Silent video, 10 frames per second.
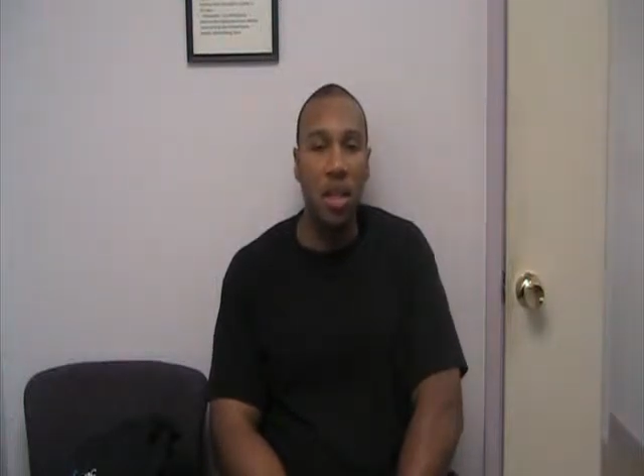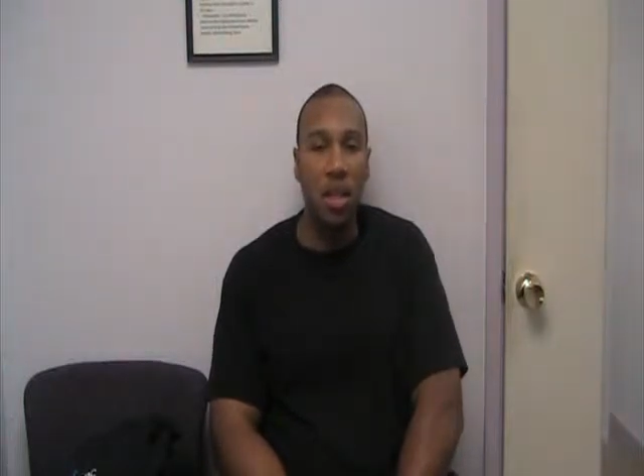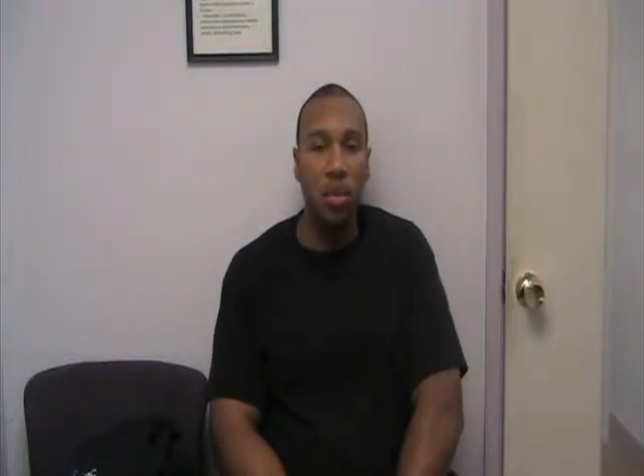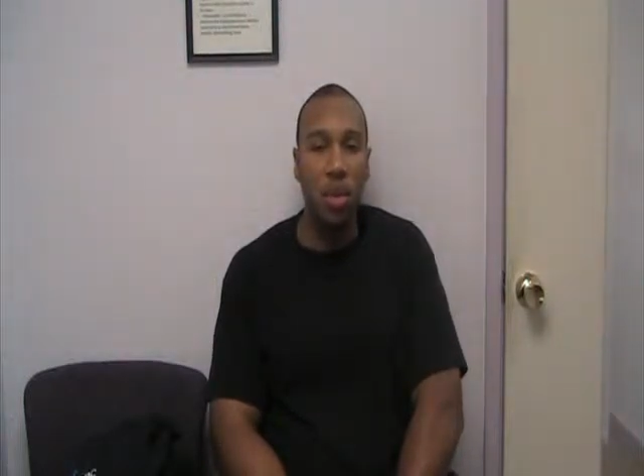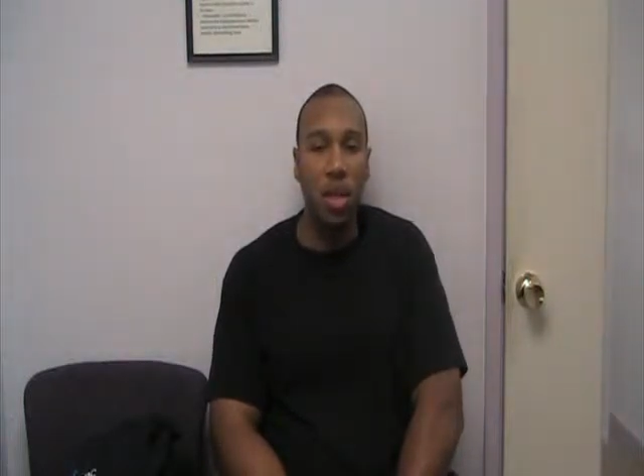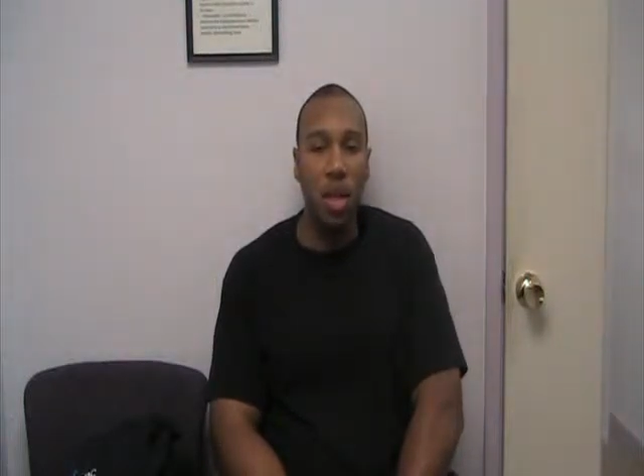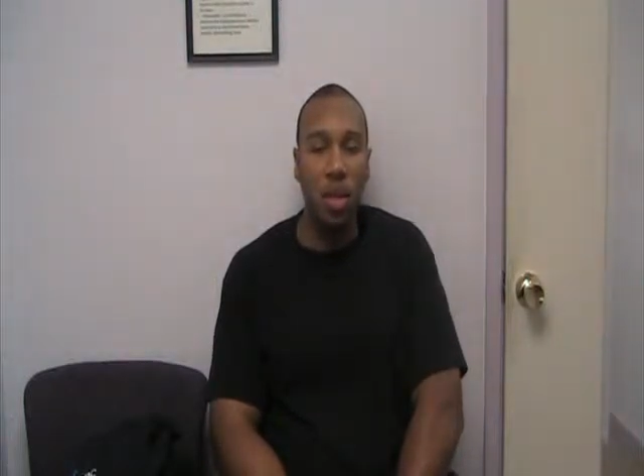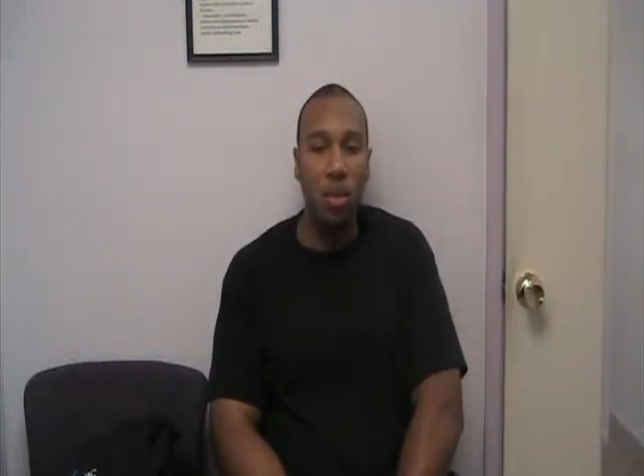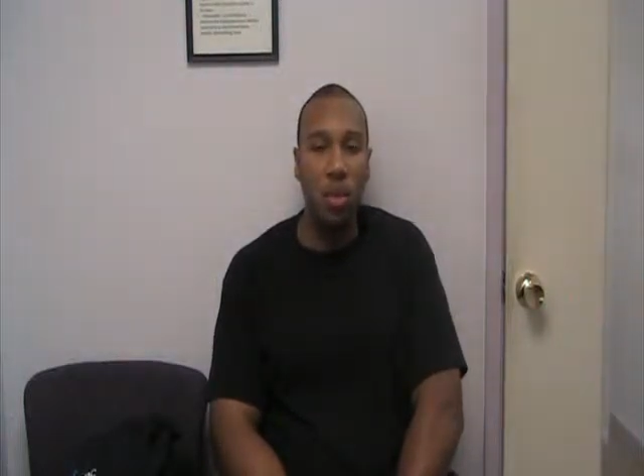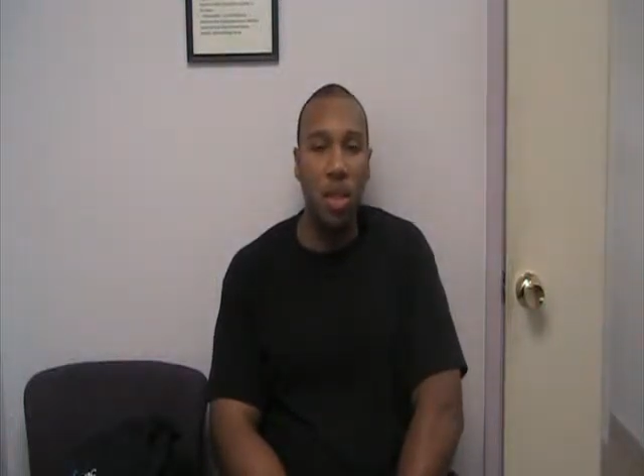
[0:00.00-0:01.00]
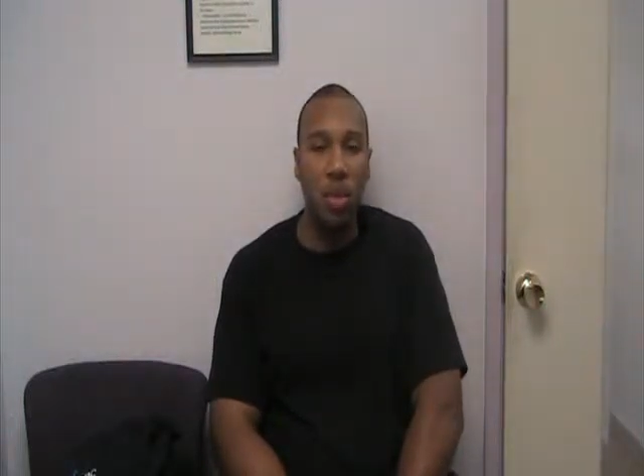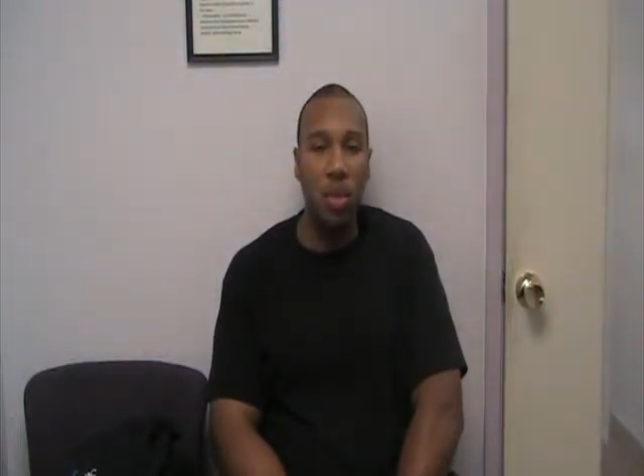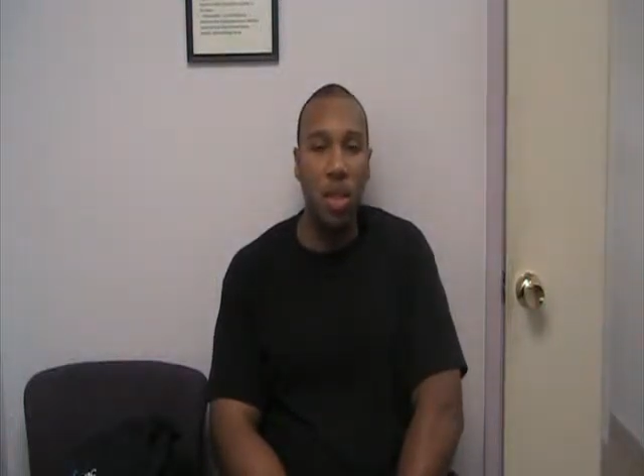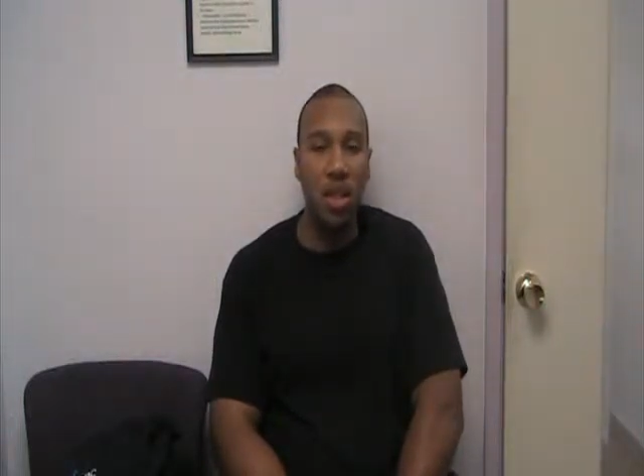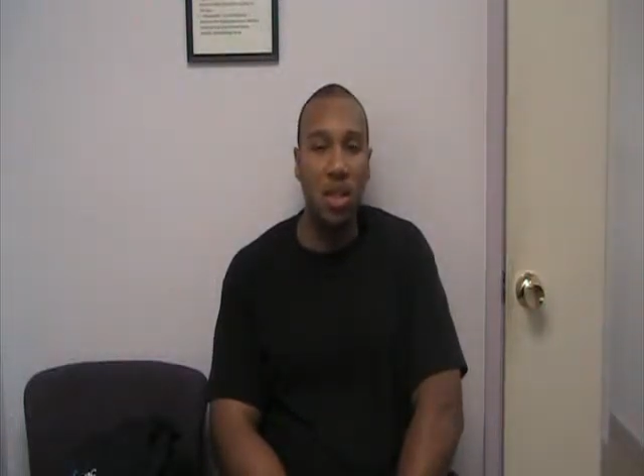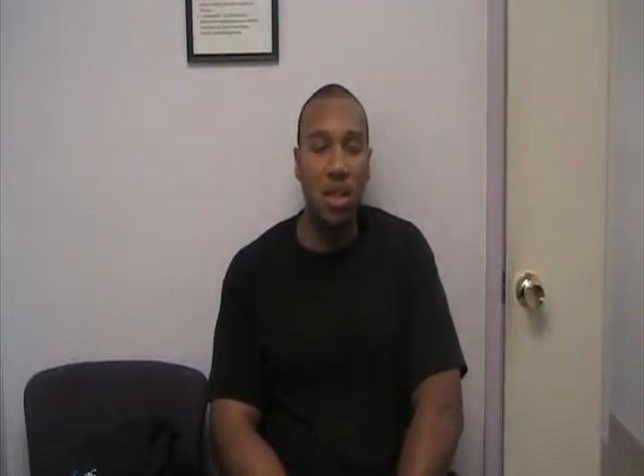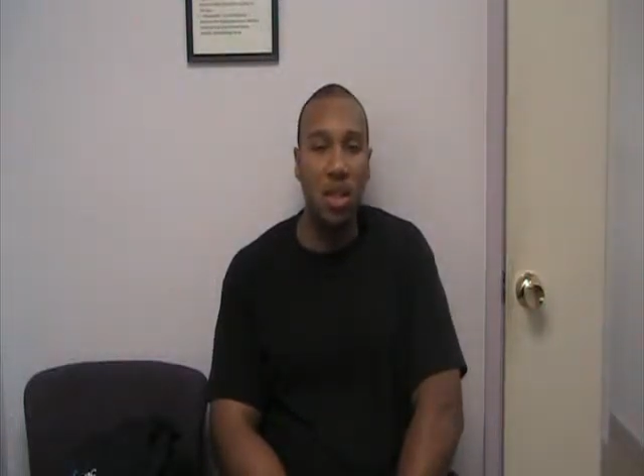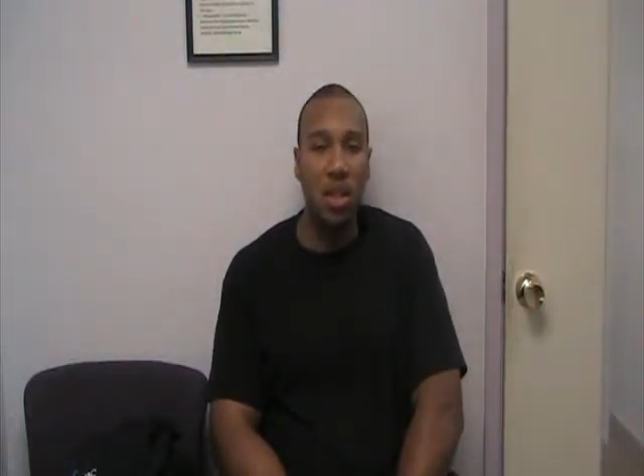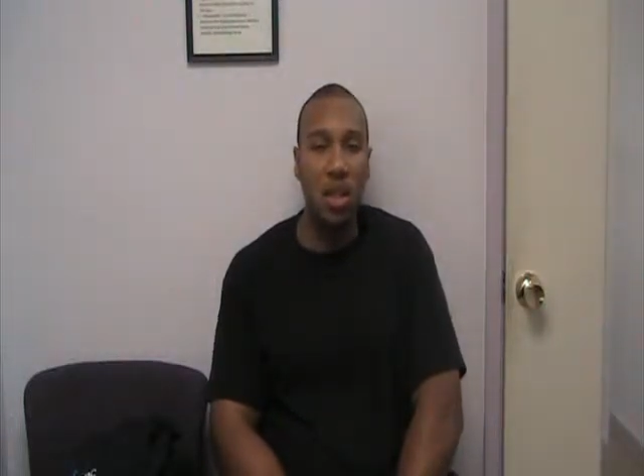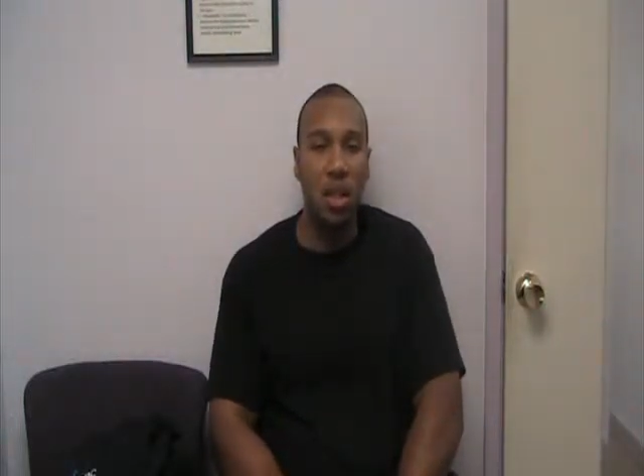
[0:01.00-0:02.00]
really helped me because it